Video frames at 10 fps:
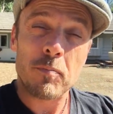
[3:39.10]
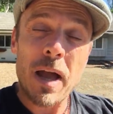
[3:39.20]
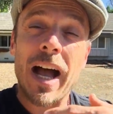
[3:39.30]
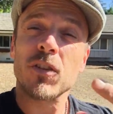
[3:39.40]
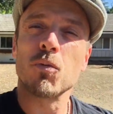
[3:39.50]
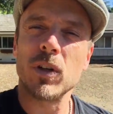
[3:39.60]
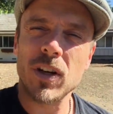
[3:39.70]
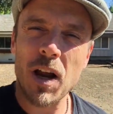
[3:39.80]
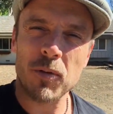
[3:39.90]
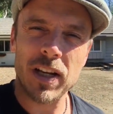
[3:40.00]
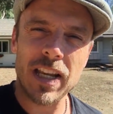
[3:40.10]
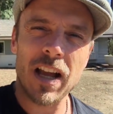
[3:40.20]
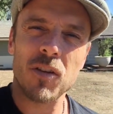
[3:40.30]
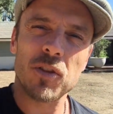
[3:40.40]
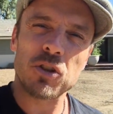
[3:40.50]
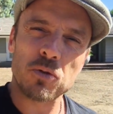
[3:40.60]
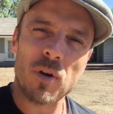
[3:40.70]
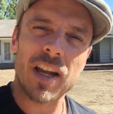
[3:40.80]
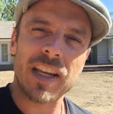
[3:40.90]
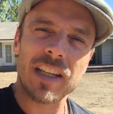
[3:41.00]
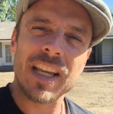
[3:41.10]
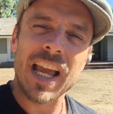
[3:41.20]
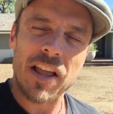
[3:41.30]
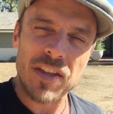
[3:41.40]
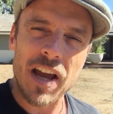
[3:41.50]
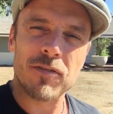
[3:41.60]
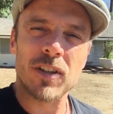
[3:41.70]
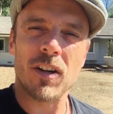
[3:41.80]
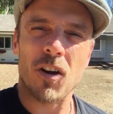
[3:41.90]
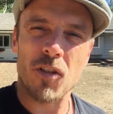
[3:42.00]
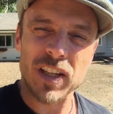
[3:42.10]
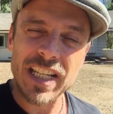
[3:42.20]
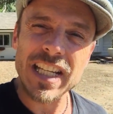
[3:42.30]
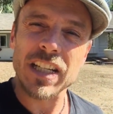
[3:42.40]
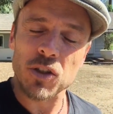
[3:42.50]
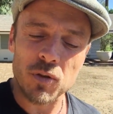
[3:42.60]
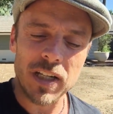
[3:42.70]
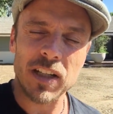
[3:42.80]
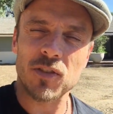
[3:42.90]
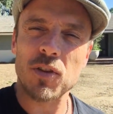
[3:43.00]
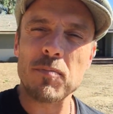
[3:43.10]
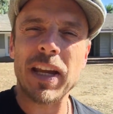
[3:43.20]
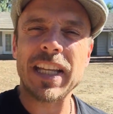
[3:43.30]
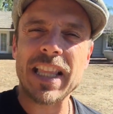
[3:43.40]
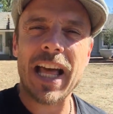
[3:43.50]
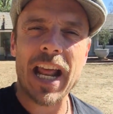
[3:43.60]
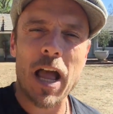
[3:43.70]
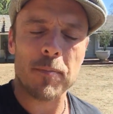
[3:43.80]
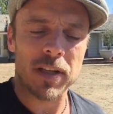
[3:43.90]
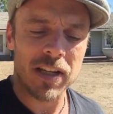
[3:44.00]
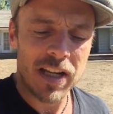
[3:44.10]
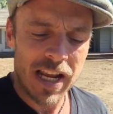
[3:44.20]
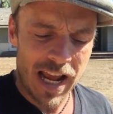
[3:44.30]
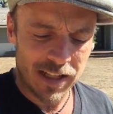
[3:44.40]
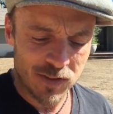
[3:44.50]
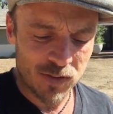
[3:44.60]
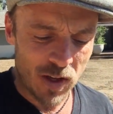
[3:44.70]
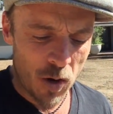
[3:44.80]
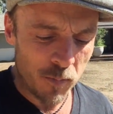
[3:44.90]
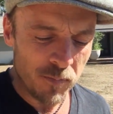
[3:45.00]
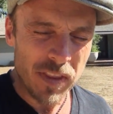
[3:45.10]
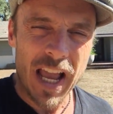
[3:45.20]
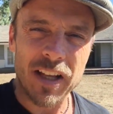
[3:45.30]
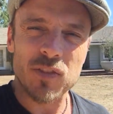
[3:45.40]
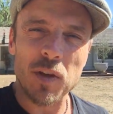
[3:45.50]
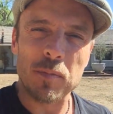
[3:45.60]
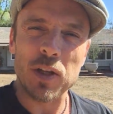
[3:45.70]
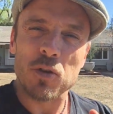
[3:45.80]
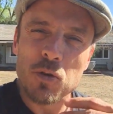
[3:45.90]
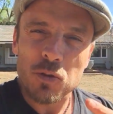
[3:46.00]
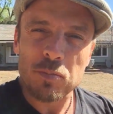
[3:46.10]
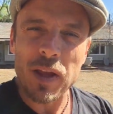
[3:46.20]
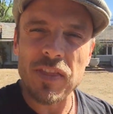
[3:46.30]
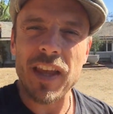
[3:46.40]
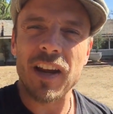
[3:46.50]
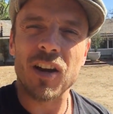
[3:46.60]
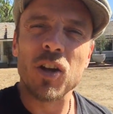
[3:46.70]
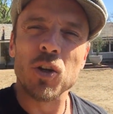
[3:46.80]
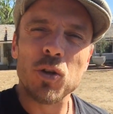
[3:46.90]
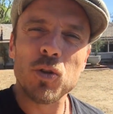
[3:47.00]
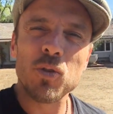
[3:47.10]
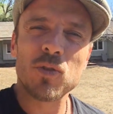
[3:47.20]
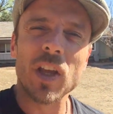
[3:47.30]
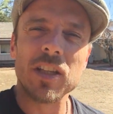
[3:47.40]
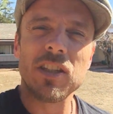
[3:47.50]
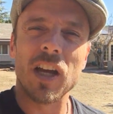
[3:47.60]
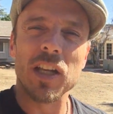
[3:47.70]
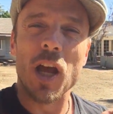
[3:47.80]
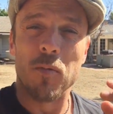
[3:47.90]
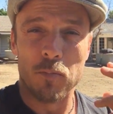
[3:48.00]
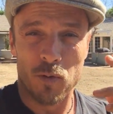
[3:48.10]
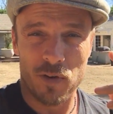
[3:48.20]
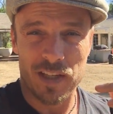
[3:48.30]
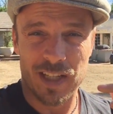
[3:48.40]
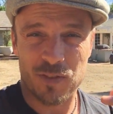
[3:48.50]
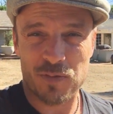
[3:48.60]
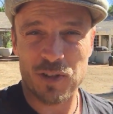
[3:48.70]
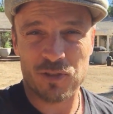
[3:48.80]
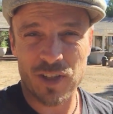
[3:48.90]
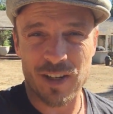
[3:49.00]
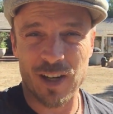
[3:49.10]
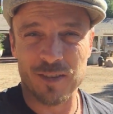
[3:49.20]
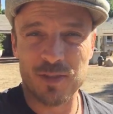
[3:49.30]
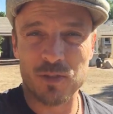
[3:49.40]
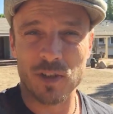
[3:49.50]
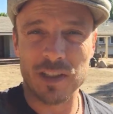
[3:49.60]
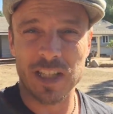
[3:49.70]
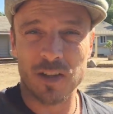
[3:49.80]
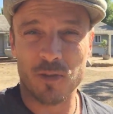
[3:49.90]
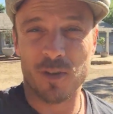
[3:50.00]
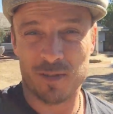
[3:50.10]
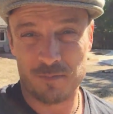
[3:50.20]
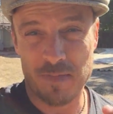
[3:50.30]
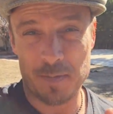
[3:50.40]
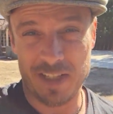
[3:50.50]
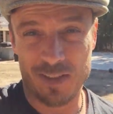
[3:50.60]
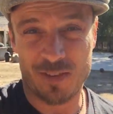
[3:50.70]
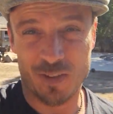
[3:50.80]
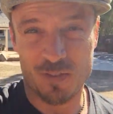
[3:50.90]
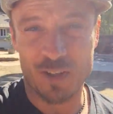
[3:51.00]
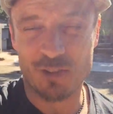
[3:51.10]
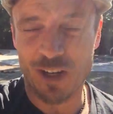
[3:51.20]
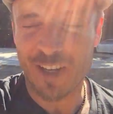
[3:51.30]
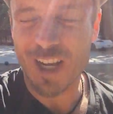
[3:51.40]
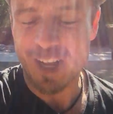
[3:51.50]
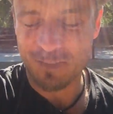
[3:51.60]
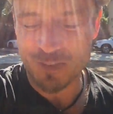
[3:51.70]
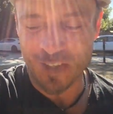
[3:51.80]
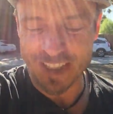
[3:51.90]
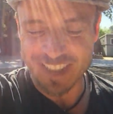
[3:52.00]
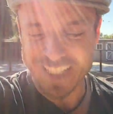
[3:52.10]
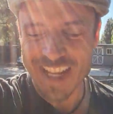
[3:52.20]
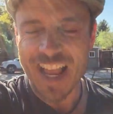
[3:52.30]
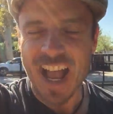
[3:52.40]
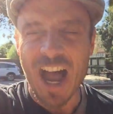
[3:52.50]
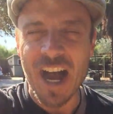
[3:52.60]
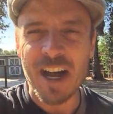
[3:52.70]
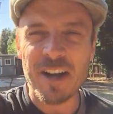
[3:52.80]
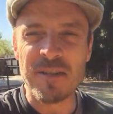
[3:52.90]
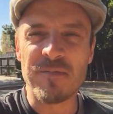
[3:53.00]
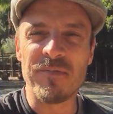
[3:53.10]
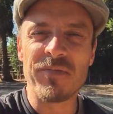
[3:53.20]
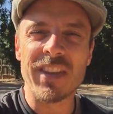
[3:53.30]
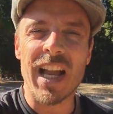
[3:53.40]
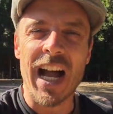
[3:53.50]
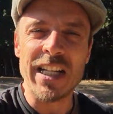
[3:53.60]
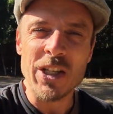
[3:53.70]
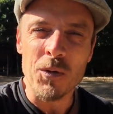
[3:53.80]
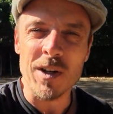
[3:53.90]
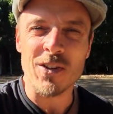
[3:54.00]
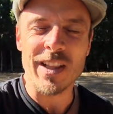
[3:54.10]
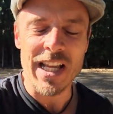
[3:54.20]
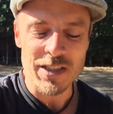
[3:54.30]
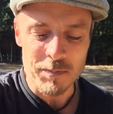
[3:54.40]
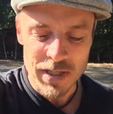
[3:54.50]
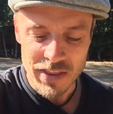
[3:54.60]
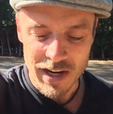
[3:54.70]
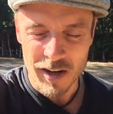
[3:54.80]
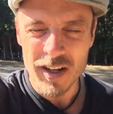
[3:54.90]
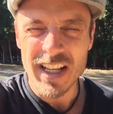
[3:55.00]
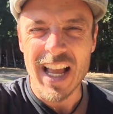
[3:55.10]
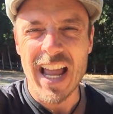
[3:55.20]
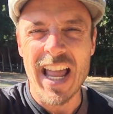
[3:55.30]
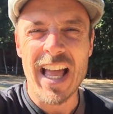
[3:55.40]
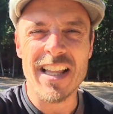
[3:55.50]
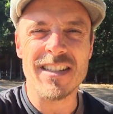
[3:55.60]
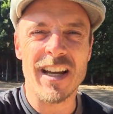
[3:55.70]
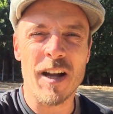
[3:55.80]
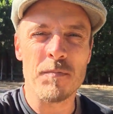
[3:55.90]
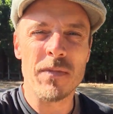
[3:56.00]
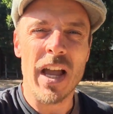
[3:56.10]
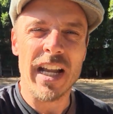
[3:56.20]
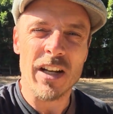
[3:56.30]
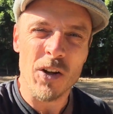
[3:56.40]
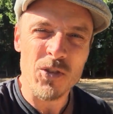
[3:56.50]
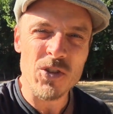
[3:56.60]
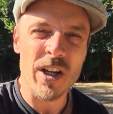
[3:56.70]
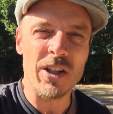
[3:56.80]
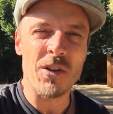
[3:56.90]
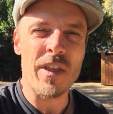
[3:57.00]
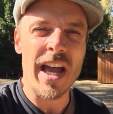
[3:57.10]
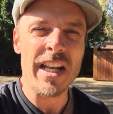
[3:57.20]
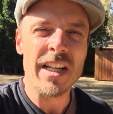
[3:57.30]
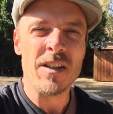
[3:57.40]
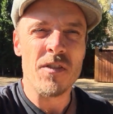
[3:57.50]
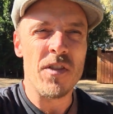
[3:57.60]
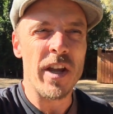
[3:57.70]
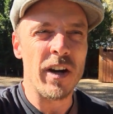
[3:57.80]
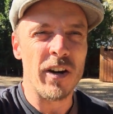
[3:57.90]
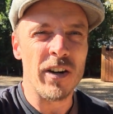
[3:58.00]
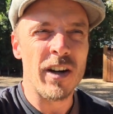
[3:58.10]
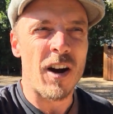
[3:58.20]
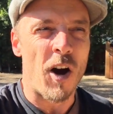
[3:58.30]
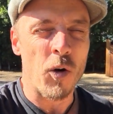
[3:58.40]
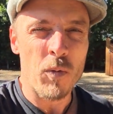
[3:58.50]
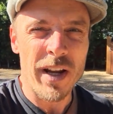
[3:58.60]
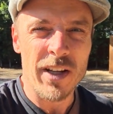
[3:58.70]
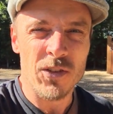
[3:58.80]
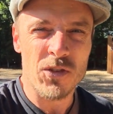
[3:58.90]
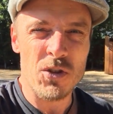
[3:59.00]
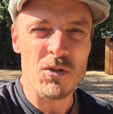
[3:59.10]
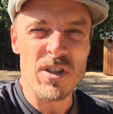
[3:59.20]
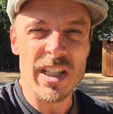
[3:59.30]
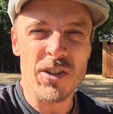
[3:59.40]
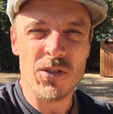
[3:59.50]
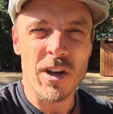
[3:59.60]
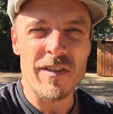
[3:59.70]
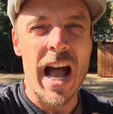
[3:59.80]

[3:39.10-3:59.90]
past where you're at right now. The trying and the effort are the key ingredients to making that happen. And so as somebody who's been there, who's done more than his fair share of struggling, or maybe it is his fair share of struggling, I know what it's like to be there. And I can also tell you that there are ways to dig yourself